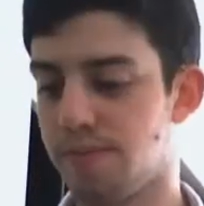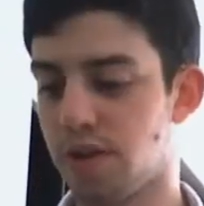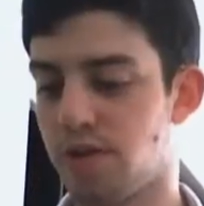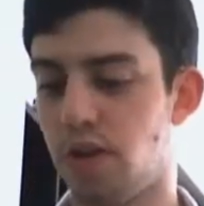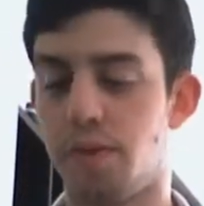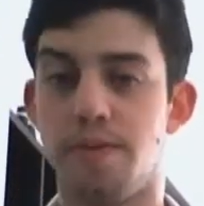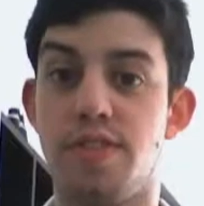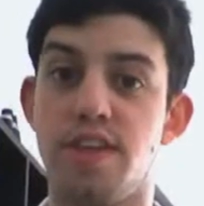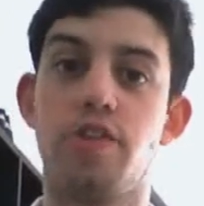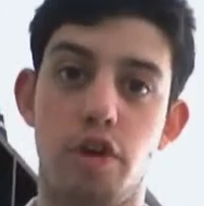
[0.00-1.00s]
So,
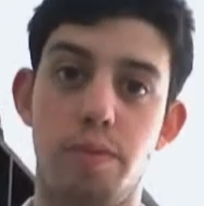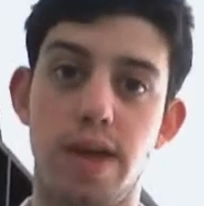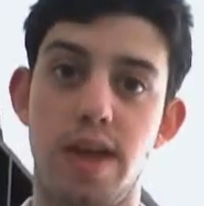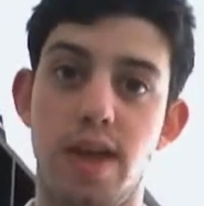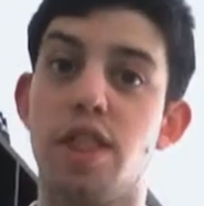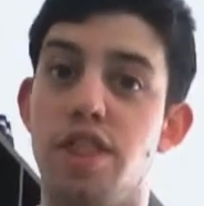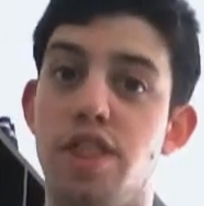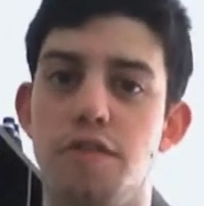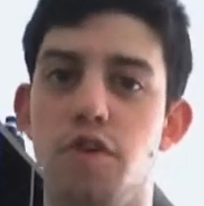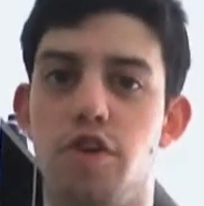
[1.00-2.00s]
this could be
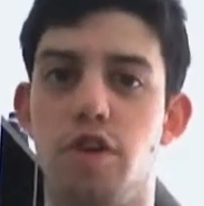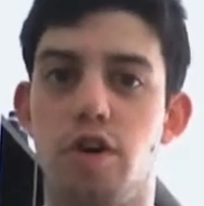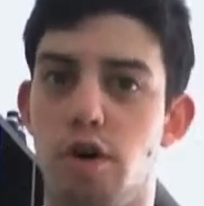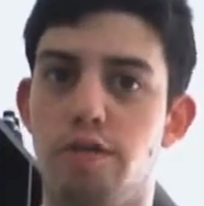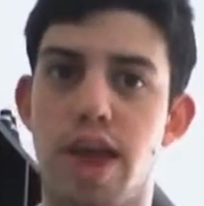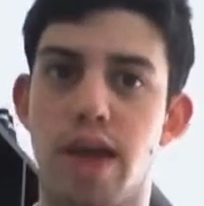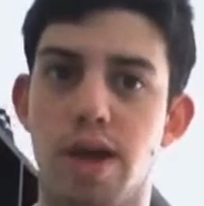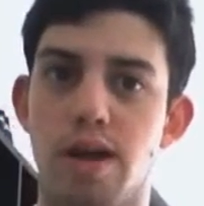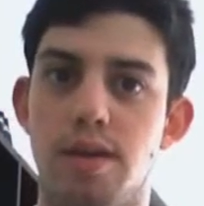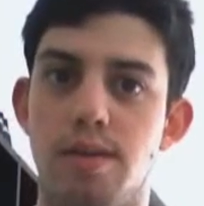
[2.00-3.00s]
the future of
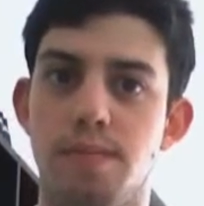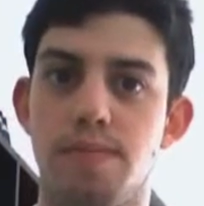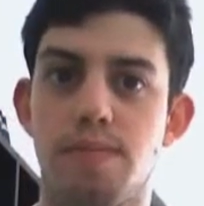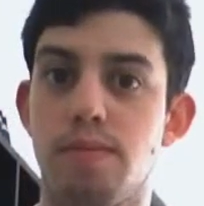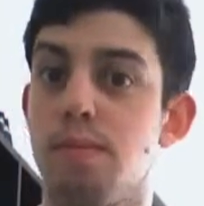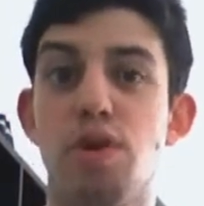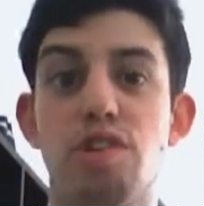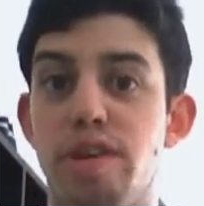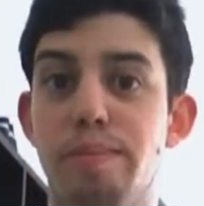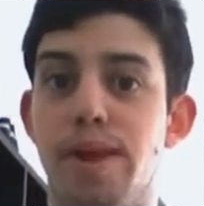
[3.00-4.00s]
gaming,
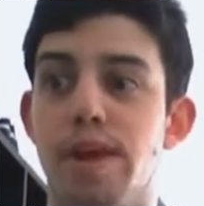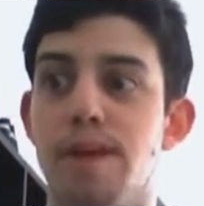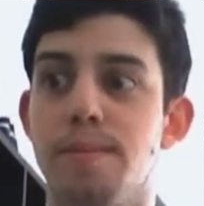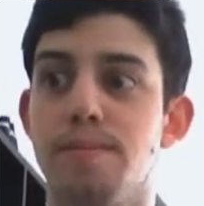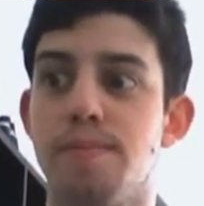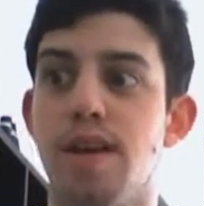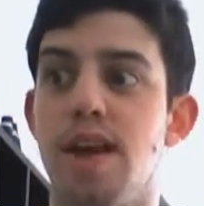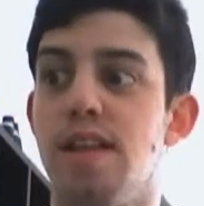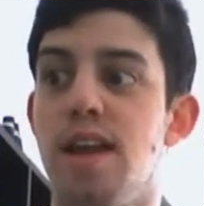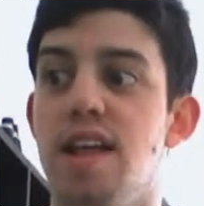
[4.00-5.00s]
put simply.
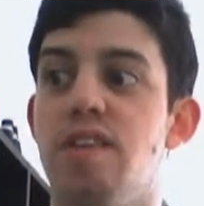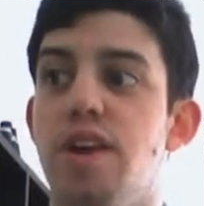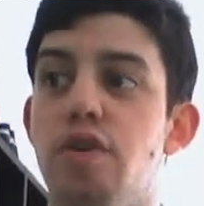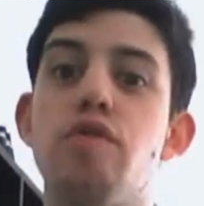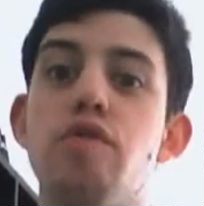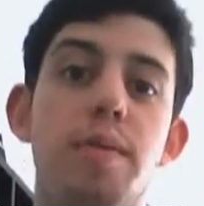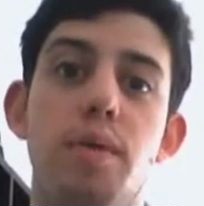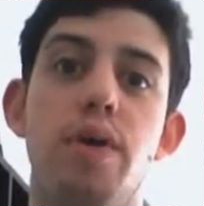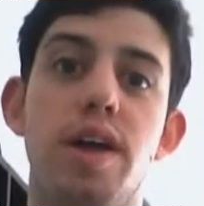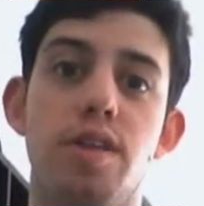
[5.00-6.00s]

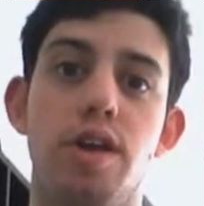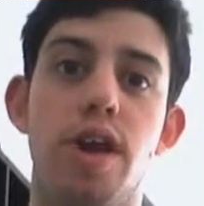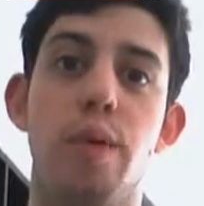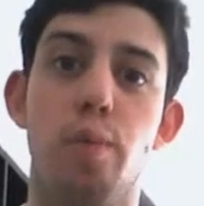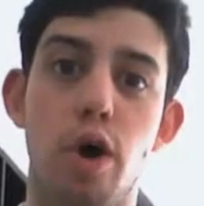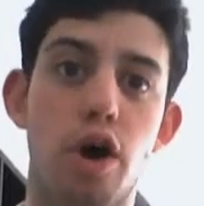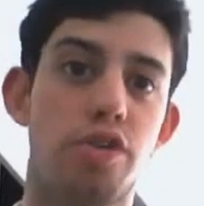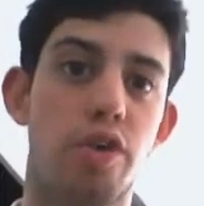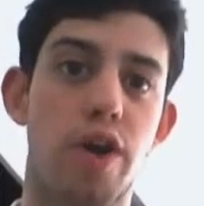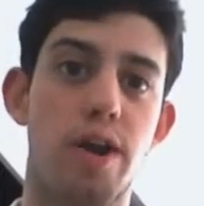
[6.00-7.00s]
It
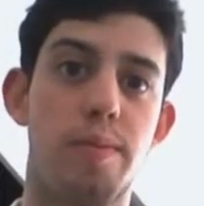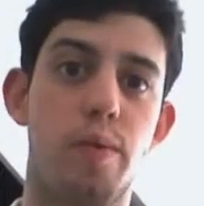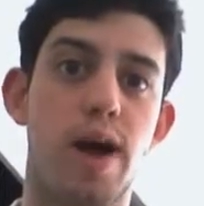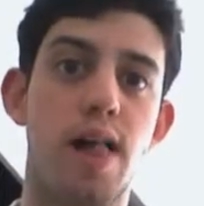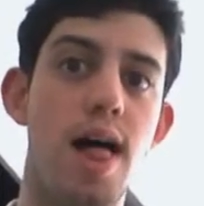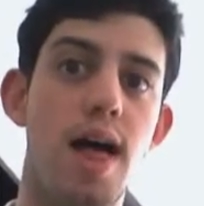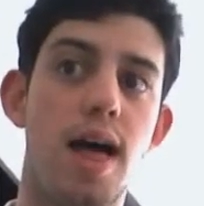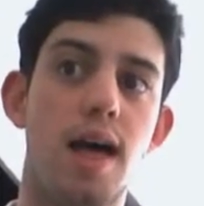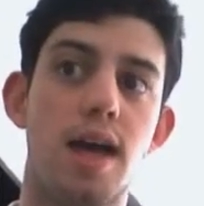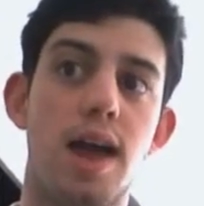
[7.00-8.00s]
works incredibly well.
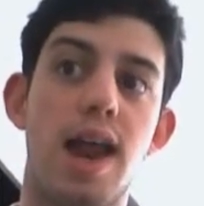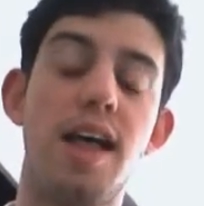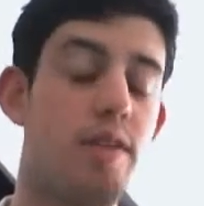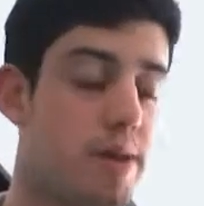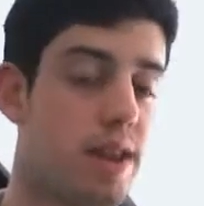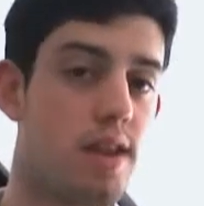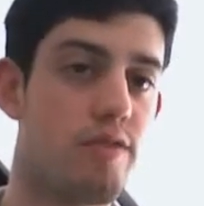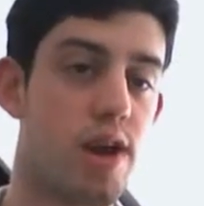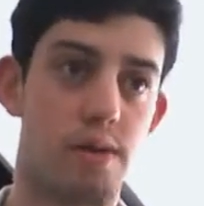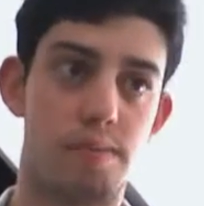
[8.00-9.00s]
It has a bit to
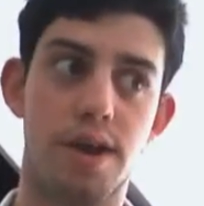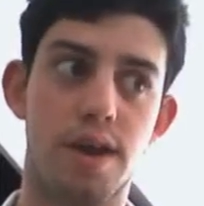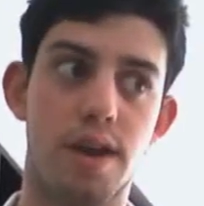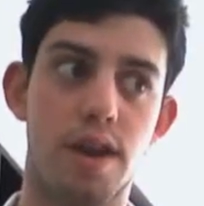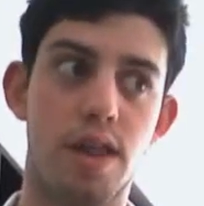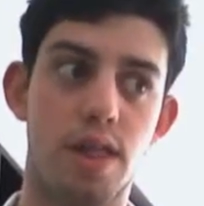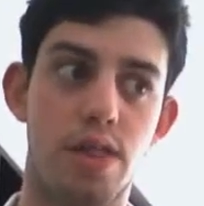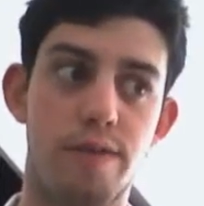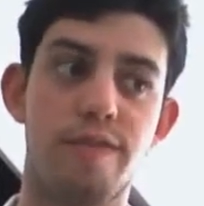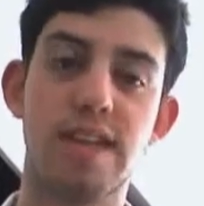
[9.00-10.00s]
develop, but
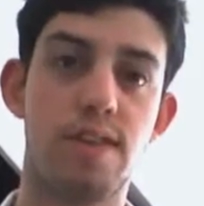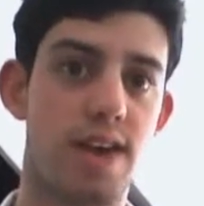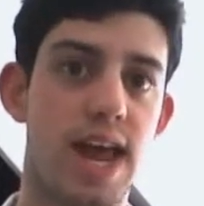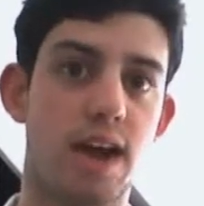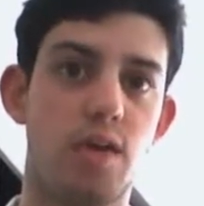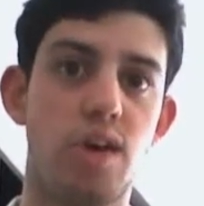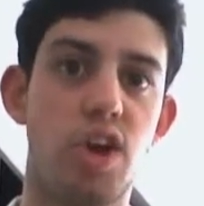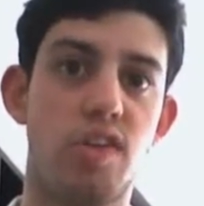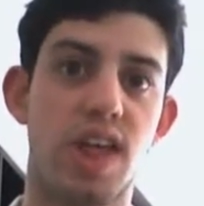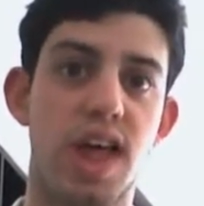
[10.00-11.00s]
the fact that the
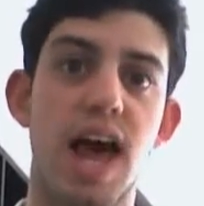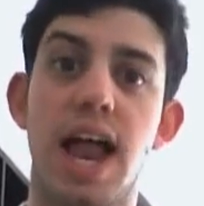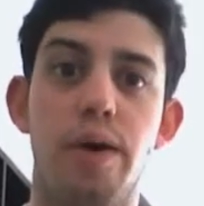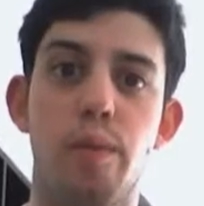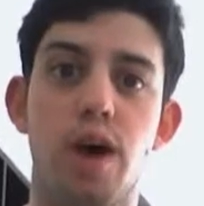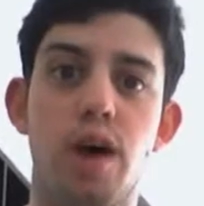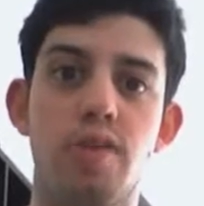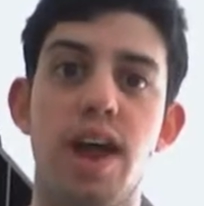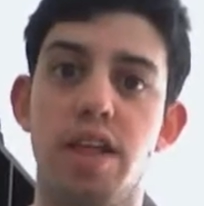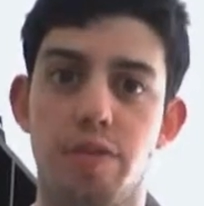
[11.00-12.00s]
technology is here and it
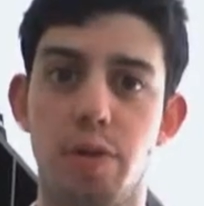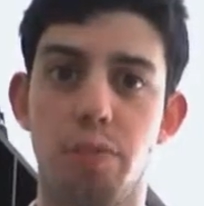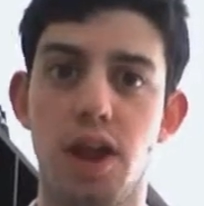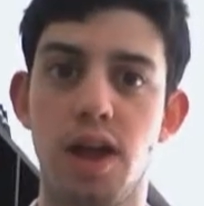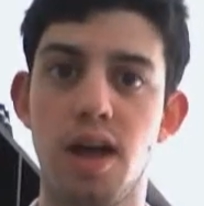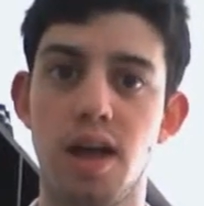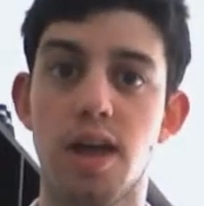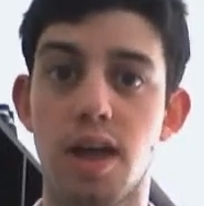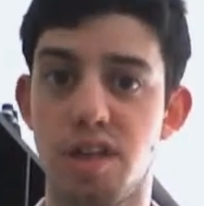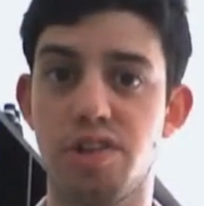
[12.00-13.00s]
works and is popular
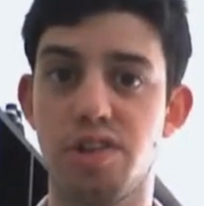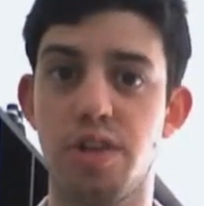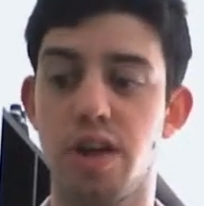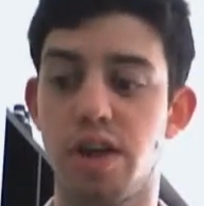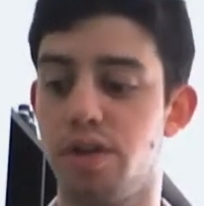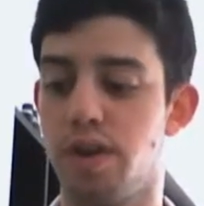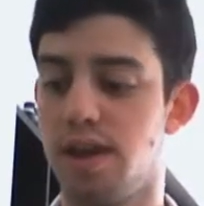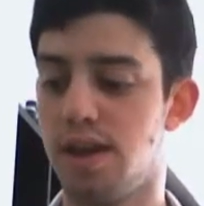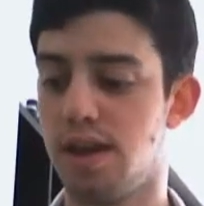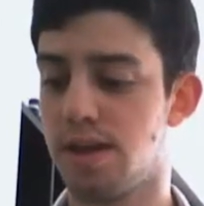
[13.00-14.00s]
is something
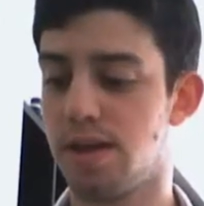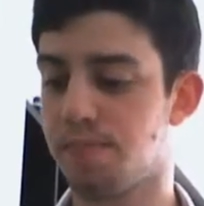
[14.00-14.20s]
indeed.